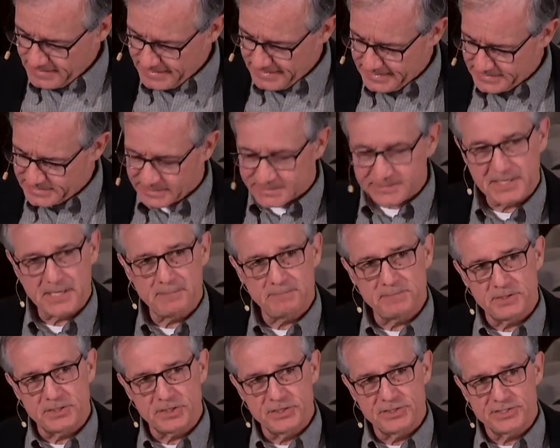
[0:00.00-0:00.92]
He's
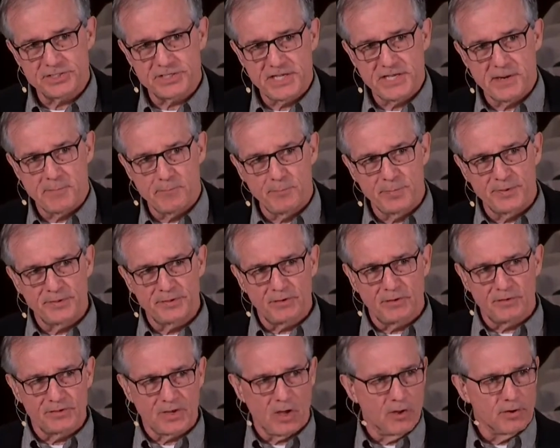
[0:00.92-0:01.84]
attempting, you see, to
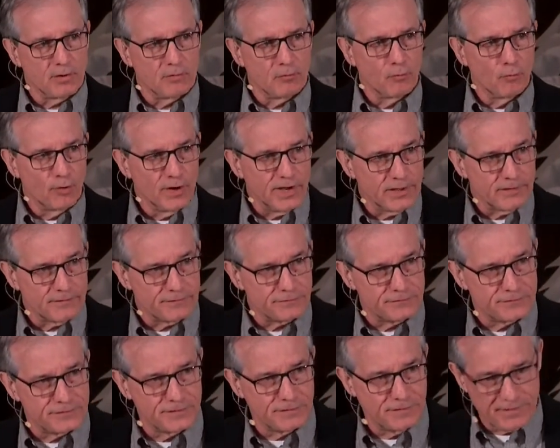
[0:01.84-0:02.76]
build on a
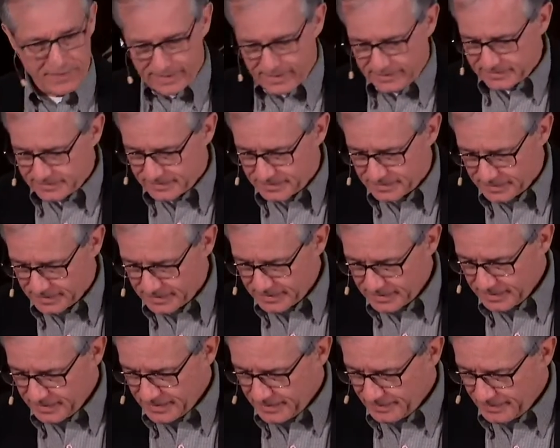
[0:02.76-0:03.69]
rift that
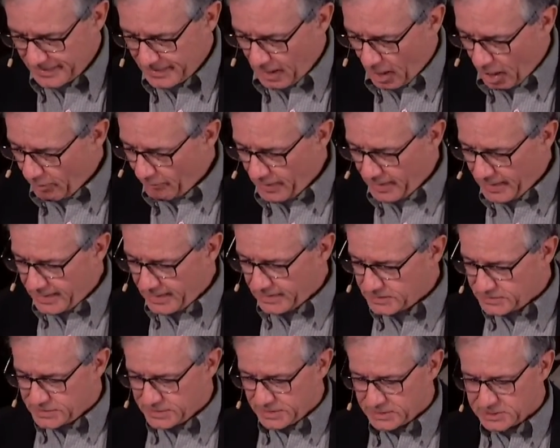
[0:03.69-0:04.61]
already
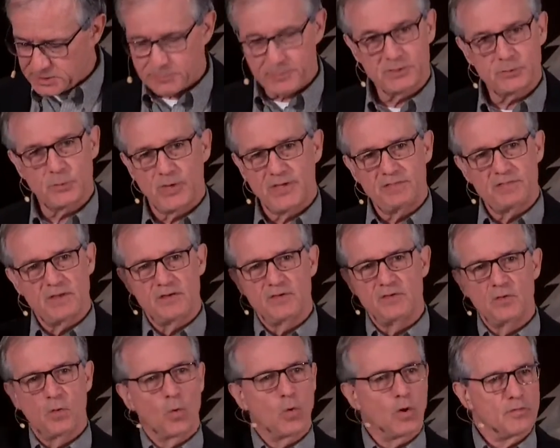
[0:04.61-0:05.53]
exists between the
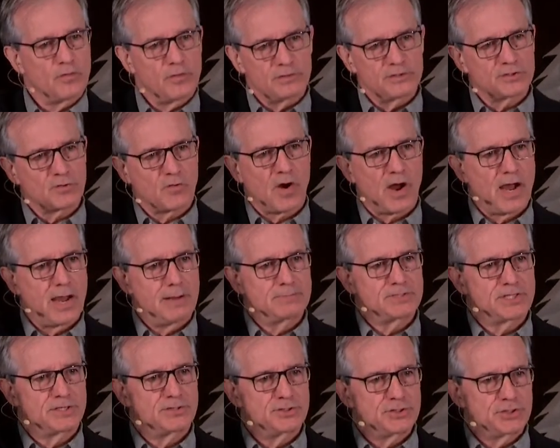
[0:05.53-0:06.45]
northern
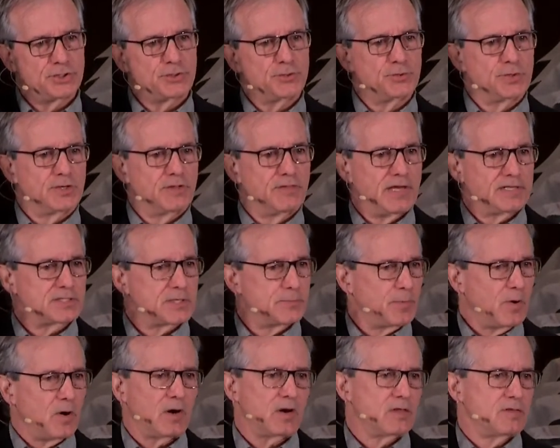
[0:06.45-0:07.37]
tribes and Judah. That's
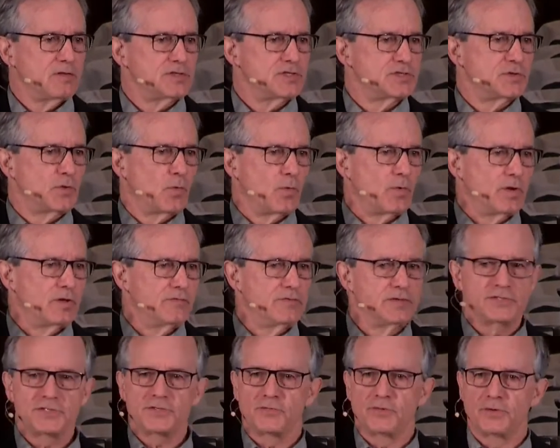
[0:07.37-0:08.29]
a part of the story
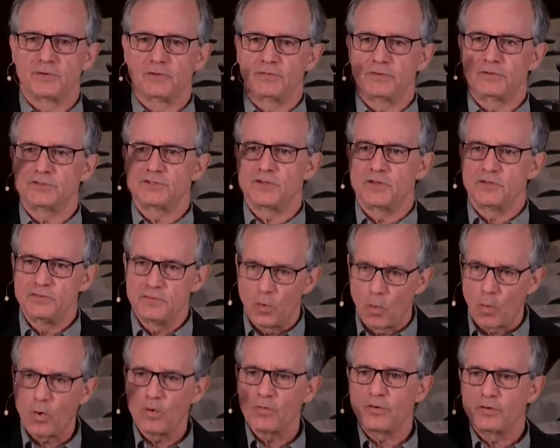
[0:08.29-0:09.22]
of Israel. There's the
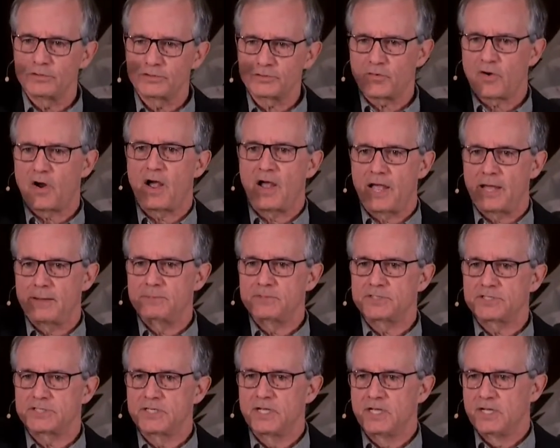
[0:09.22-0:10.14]
northern
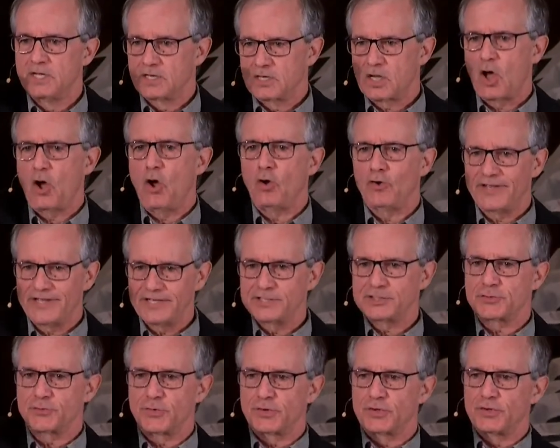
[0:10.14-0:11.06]
tribes called
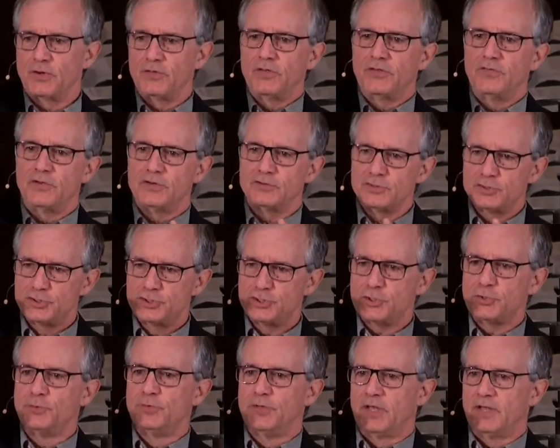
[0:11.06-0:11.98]
Israel, then there's
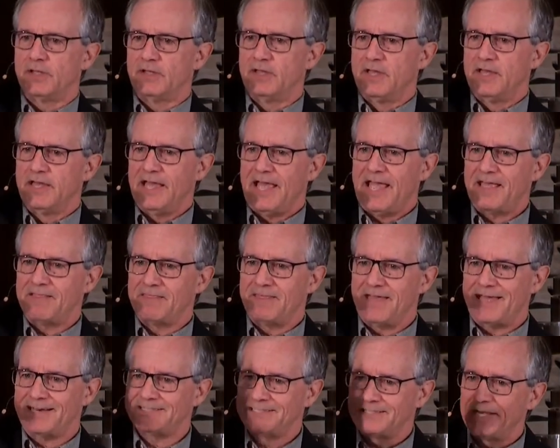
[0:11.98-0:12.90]
Judah,
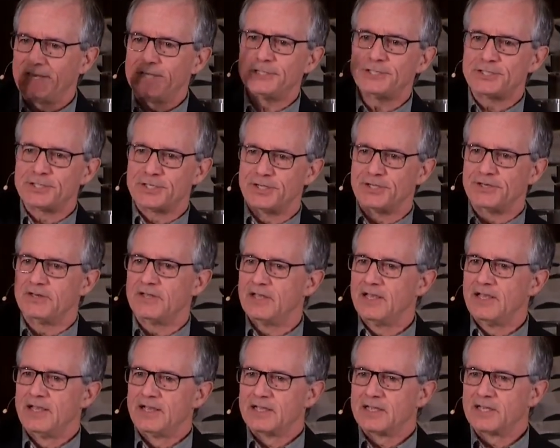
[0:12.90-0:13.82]
and that
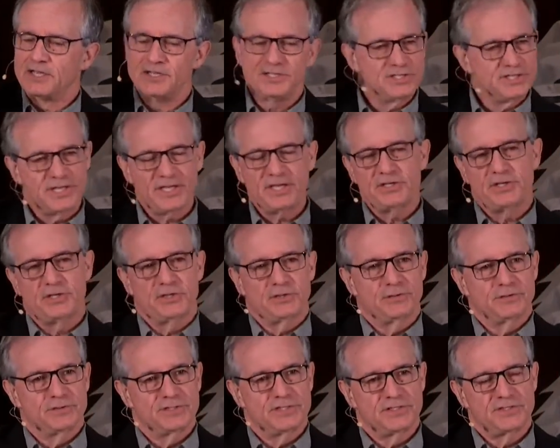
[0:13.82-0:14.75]
tension
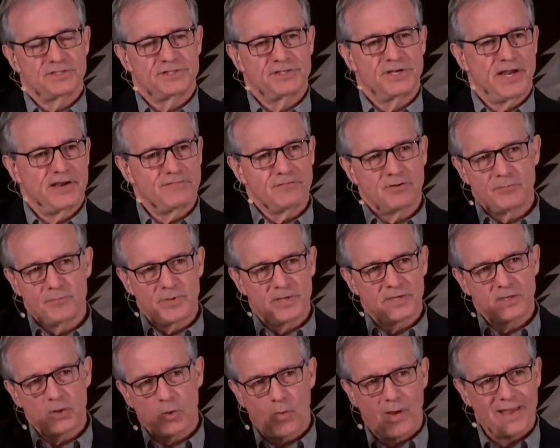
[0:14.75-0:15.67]
continues. It's never
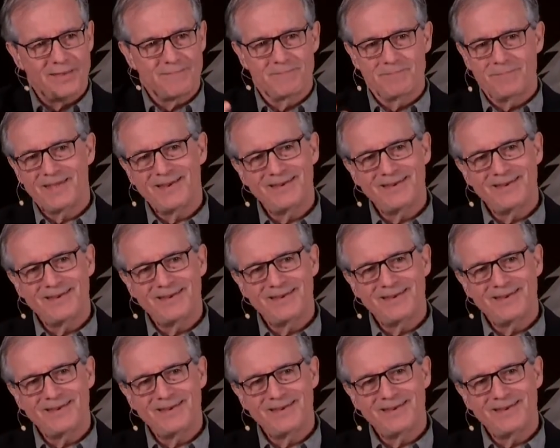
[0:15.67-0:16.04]
been quite